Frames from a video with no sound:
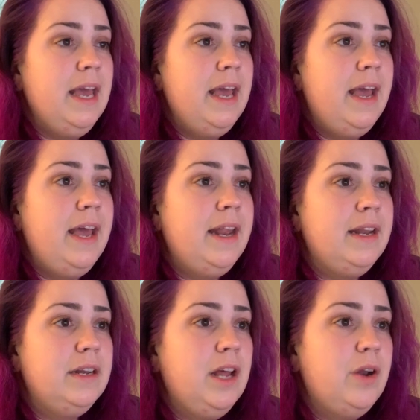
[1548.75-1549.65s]

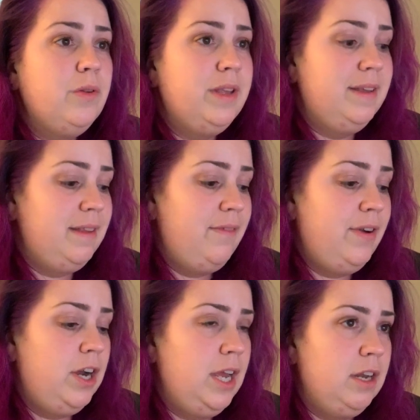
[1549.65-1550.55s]
And not only is that
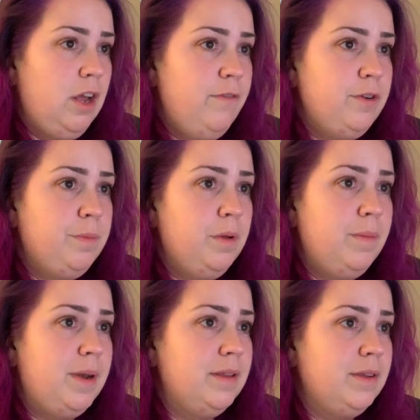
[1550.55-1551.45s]
very uncomfortable,
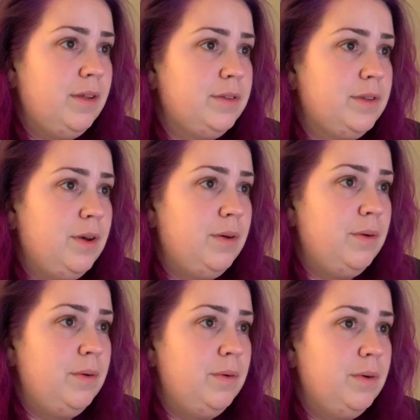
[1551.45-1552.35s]
but it's
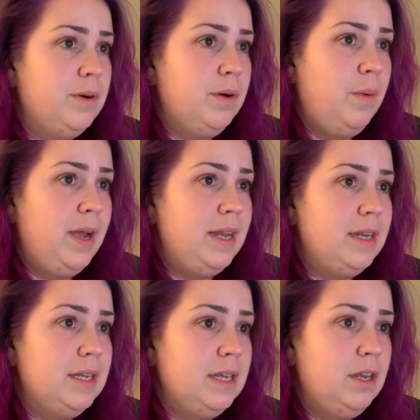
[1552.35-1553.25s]
also quite
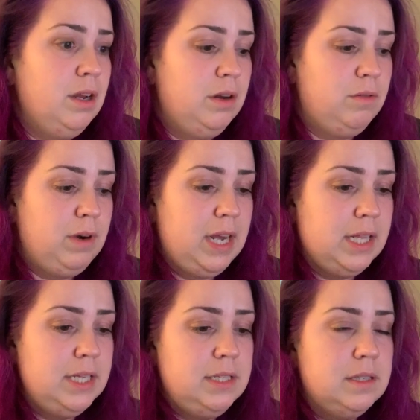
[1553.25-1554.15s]

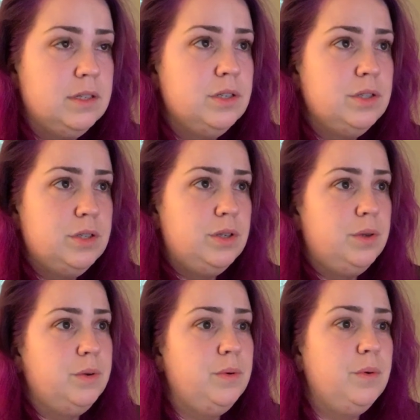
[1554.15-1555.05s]
reckless
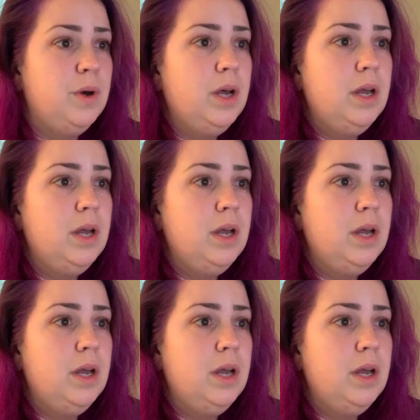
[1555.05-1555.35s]
to